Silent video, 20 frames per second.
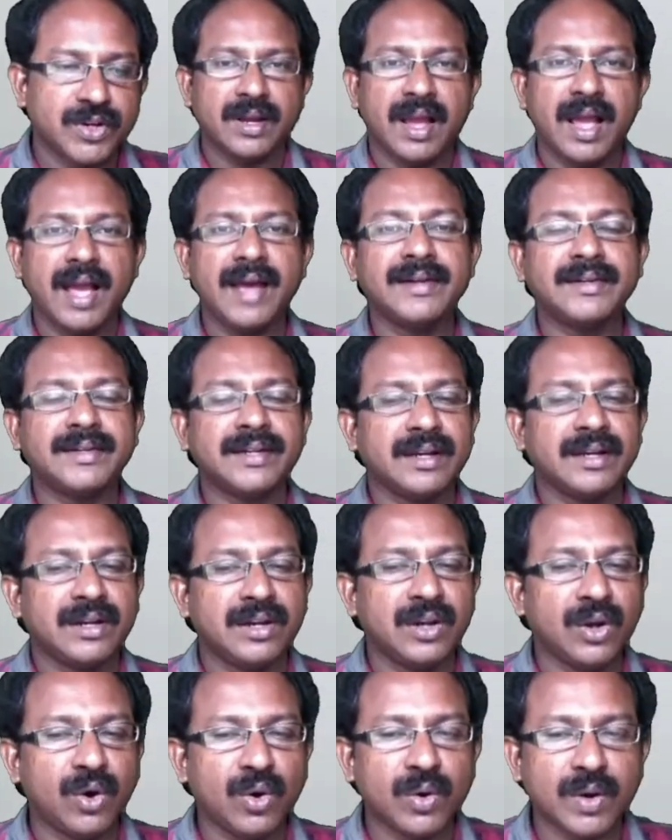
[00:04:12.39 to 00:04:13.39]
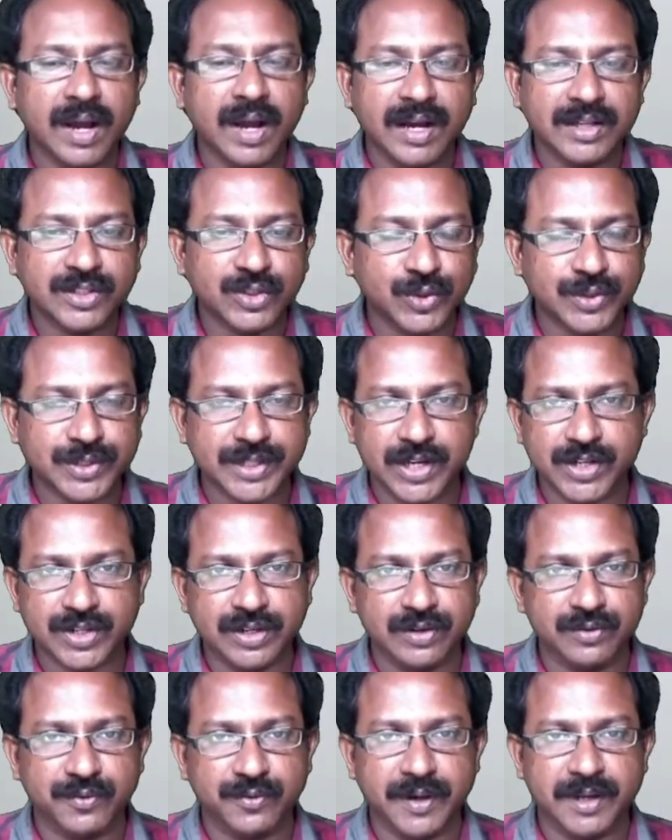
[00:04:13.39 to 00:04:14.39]
and long
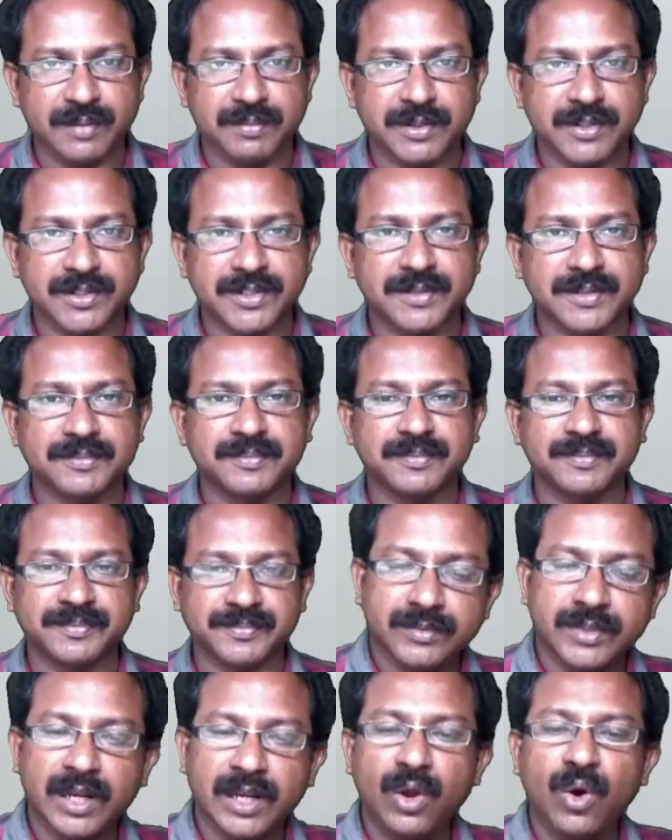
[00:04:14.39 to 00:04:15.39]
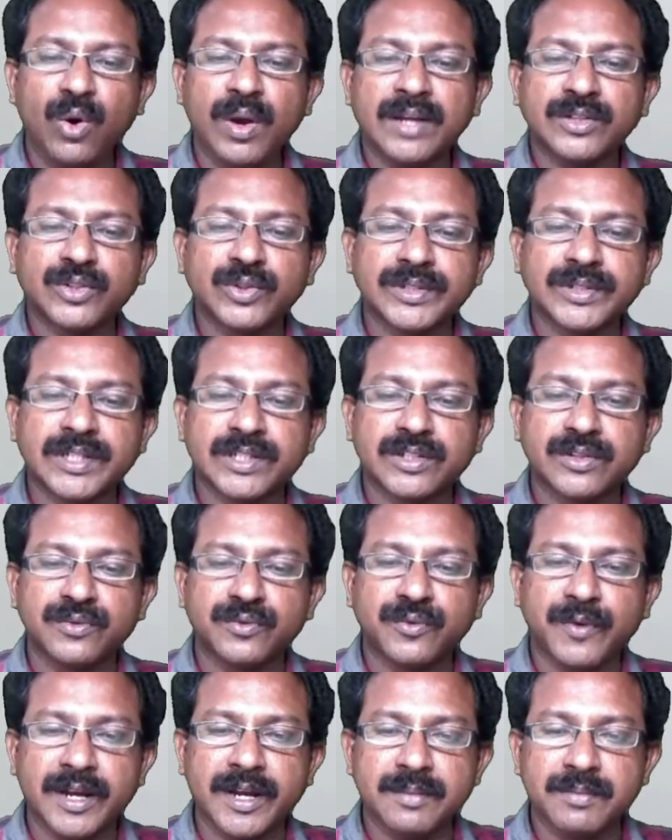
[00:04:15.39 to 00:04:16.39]
association fibers. The long association
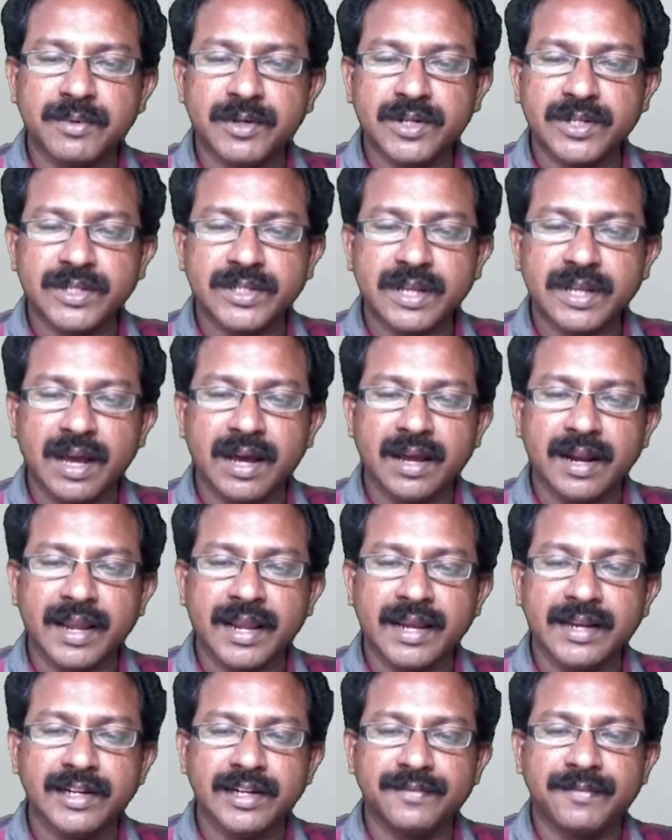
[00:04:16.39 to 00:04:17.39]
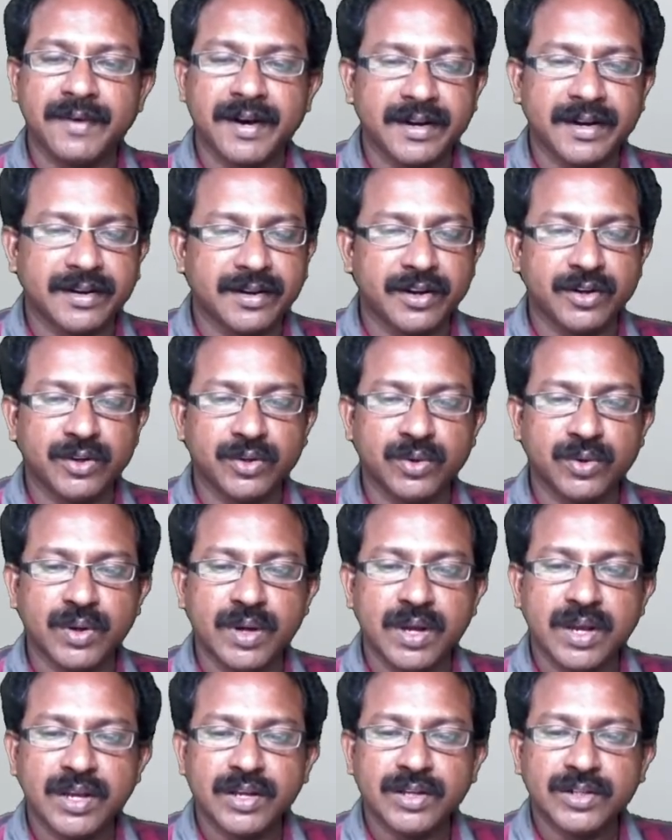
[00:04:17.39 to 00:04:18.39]
fibers are again divided into
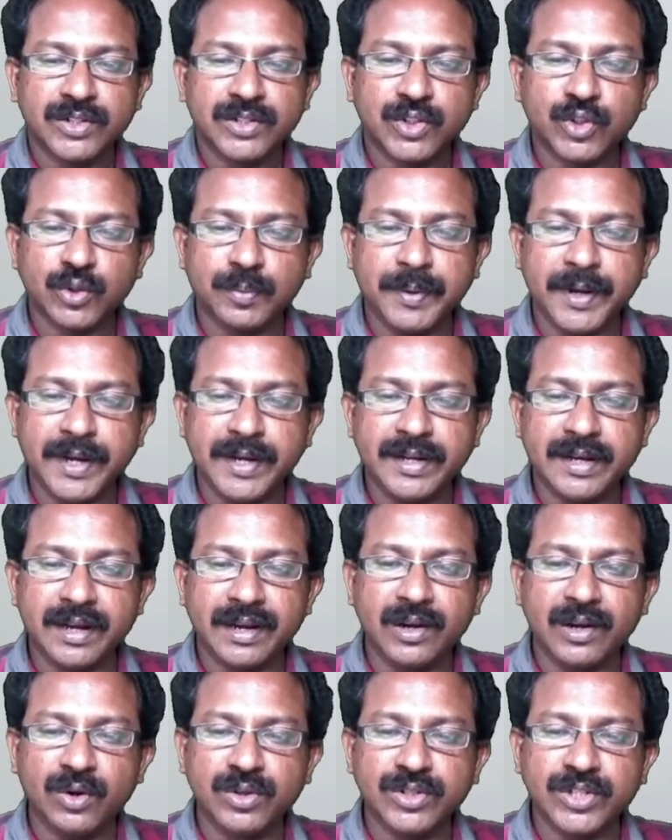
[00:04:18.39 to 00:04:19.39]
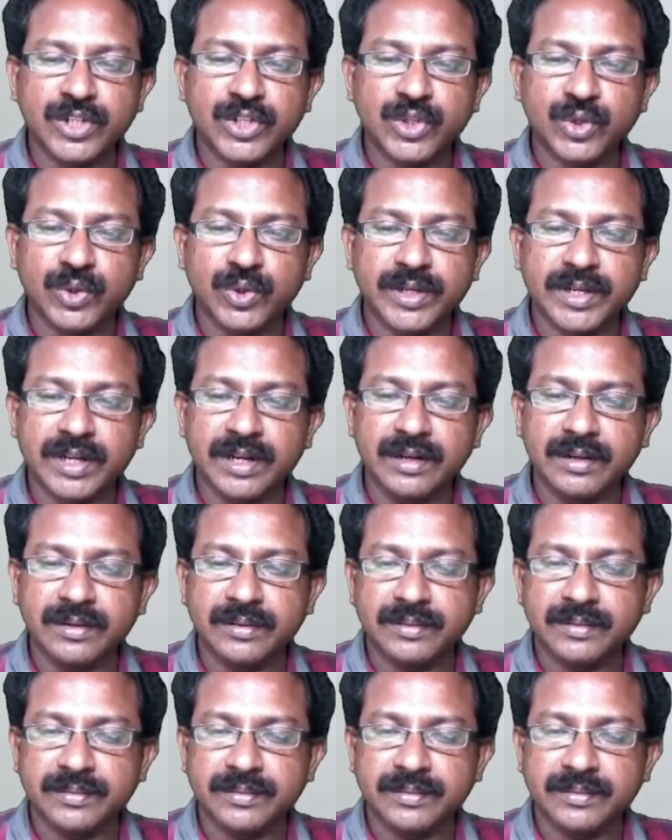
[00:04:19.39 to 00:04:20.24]
superior longitudinal